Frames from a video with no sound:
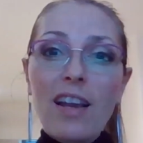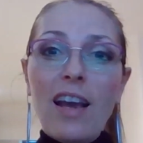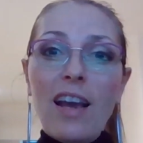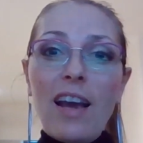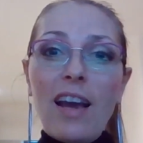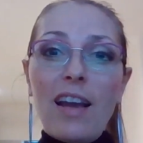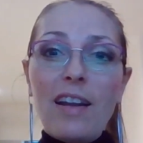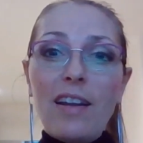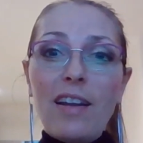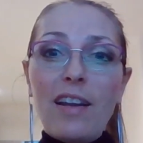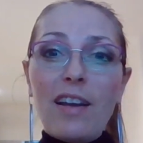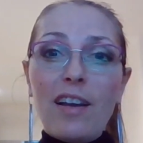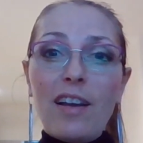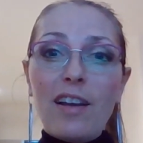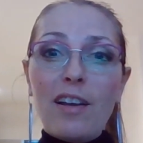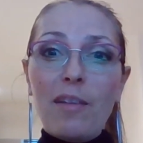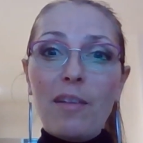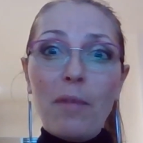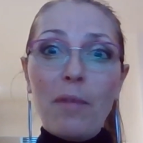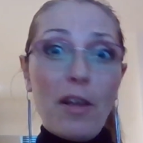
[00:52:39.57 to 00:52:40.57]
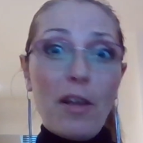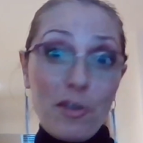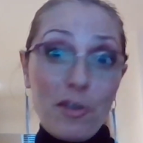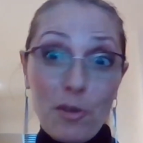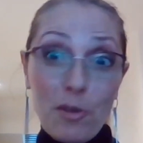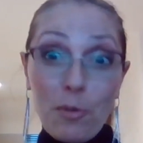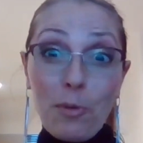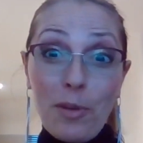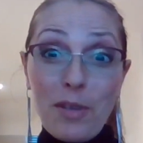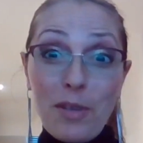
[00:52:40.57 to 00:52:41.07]
and
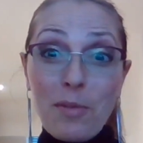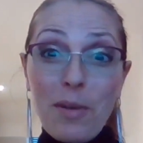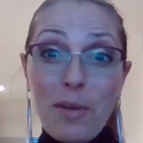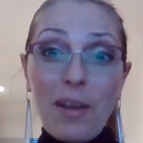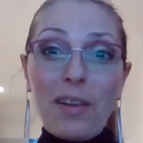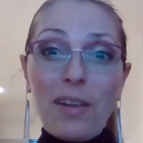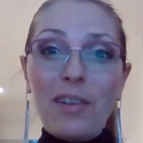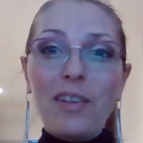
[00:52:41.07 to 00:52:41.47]
school as well.